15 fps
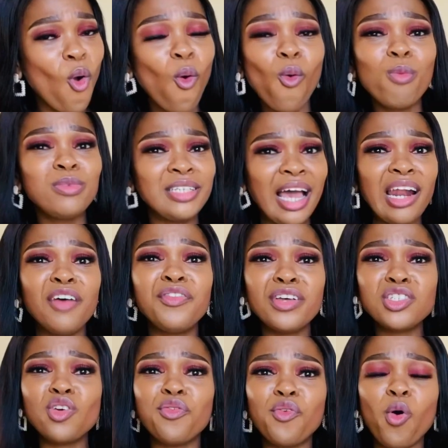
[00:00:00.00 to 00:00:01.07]
umdala,
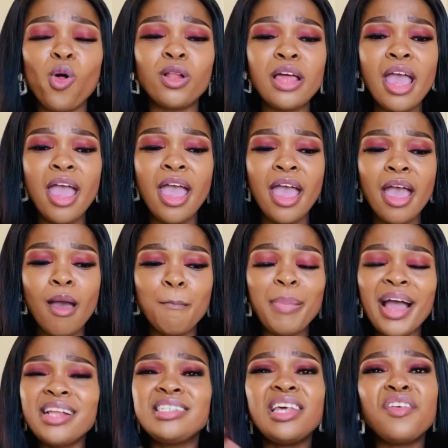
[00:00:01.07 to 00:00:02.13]
first of all,
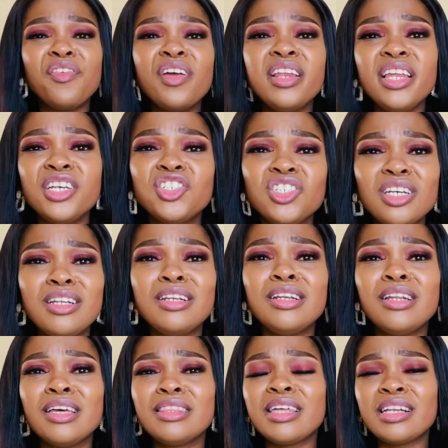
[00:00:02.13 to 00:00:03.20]
by
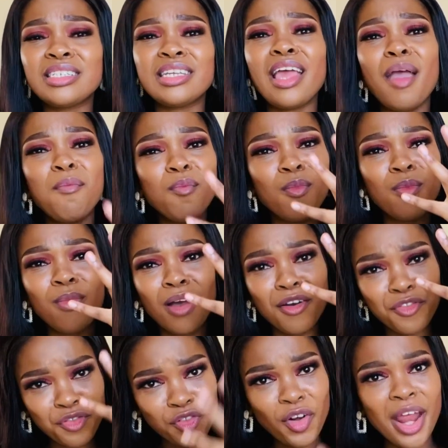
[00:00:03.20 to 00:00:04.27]
definition, the term
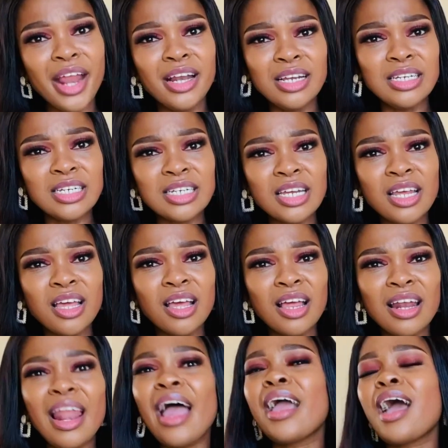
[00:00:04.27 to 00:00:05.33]
friend,
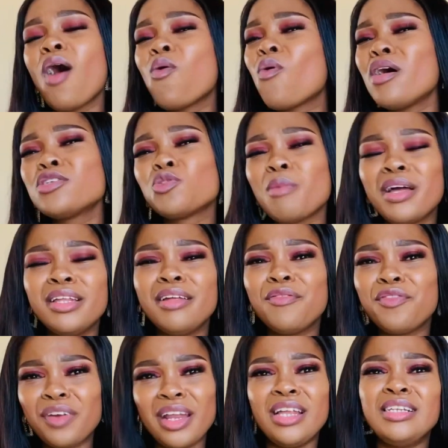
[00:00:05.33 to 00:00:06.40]
like, awukwazi uba
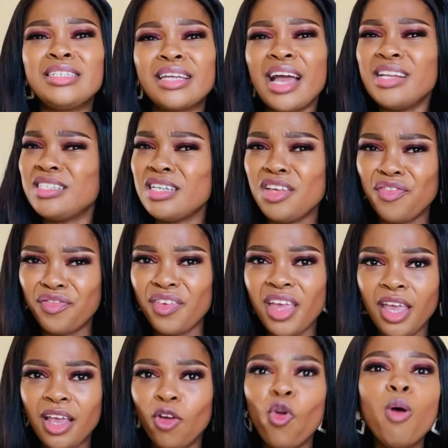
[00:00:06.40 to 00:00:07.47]
ne-friend kanti
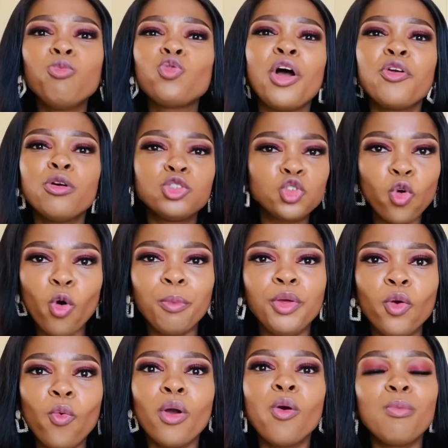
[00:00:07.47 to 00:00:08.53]
i-fake, lo mntu ayotshomi
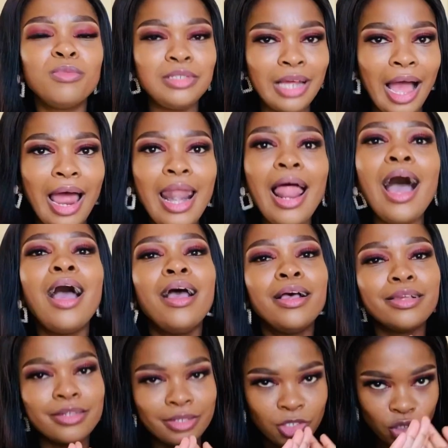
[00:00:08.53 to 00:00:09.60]
kuwe umdala
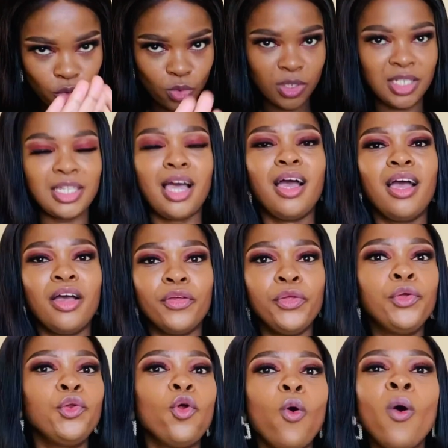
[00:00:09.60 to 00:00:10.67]
susa,
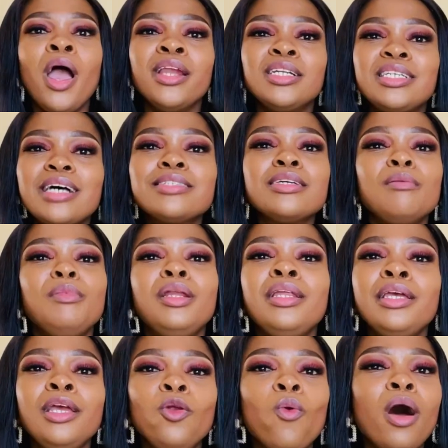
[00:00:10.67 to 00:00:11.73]
you know, and it doesn't mean
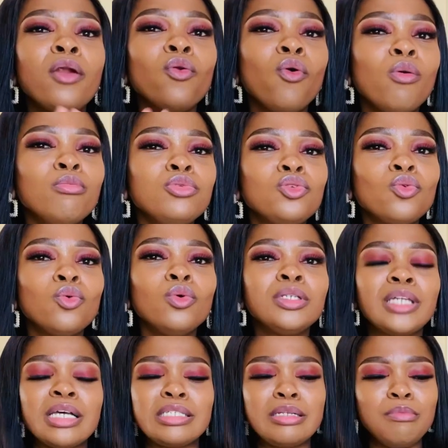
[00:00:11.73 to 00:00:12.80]
yilwa nomntu, it
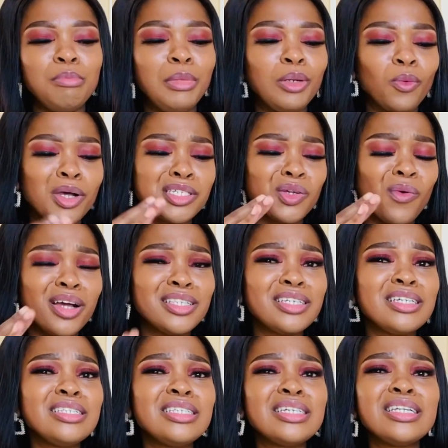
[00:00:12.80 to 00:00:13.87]
doesn't mean kwaze
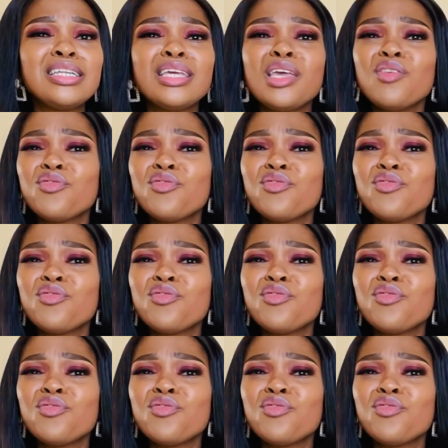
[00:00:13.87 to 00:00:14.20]
kwathintini.